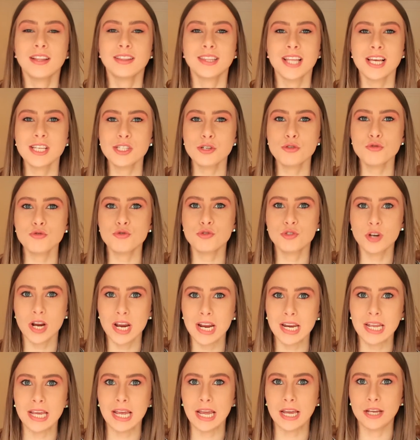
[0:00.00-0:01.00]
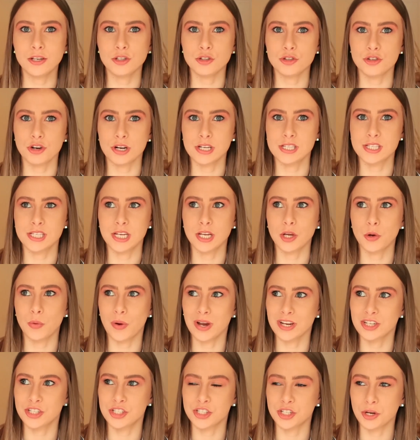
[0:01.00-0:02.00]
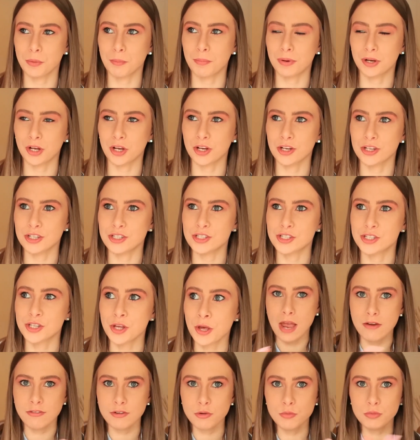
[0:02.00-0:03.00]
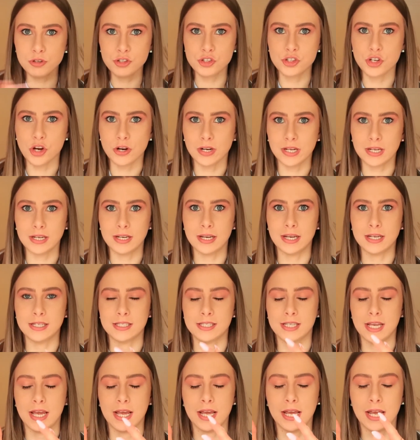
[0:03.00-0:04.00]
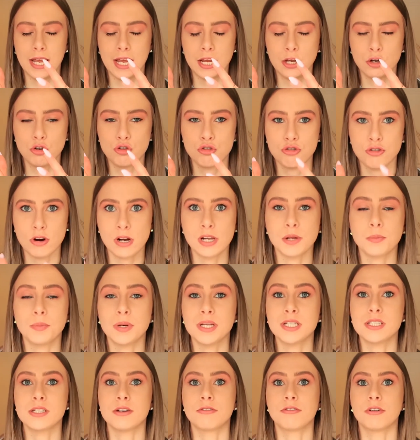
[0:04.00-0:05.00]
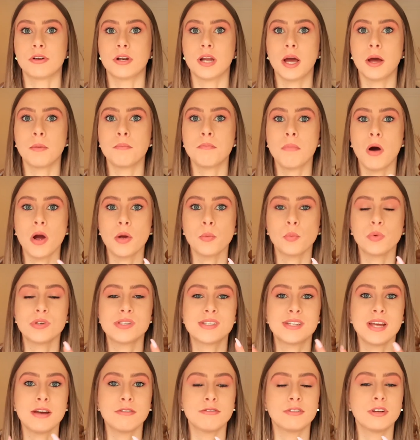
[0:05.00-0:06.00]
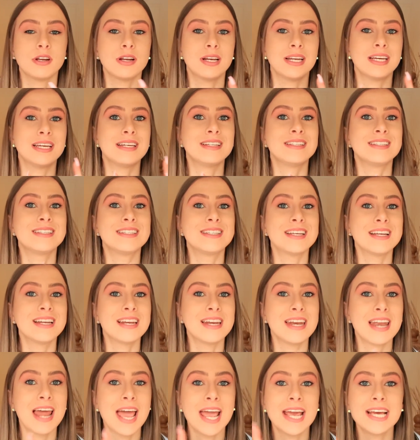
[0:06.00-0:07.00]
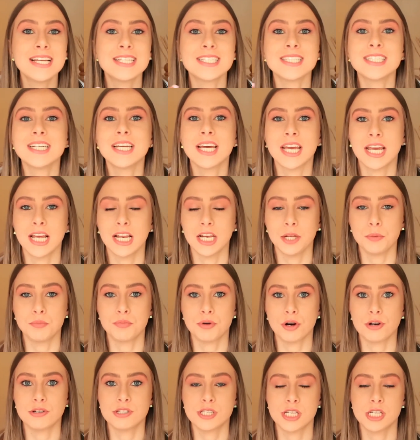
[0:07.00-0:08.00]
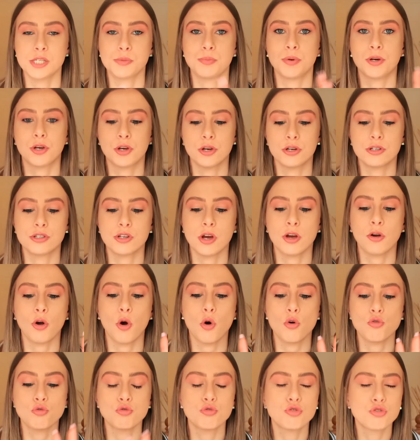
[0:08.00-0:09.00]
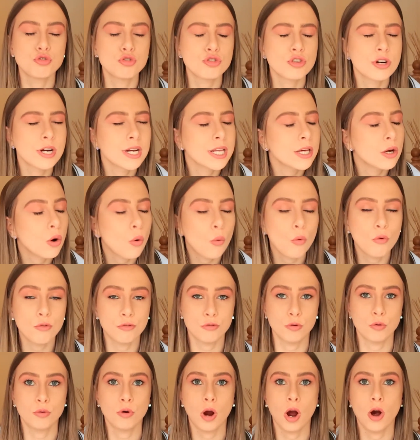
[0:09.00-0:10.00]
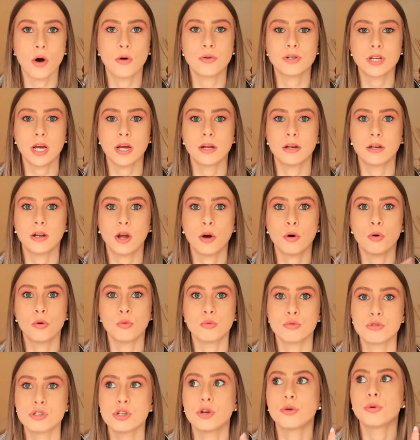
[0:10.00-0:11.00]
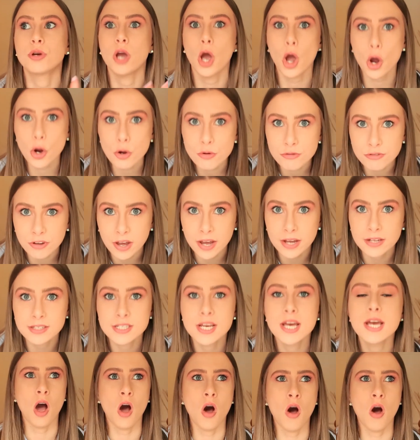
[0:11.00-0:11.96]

That's a really interesting question, because everyone's journey is incredibly different, and mine was definitely delayed in the healing process because I got a really awful cold and also COVID.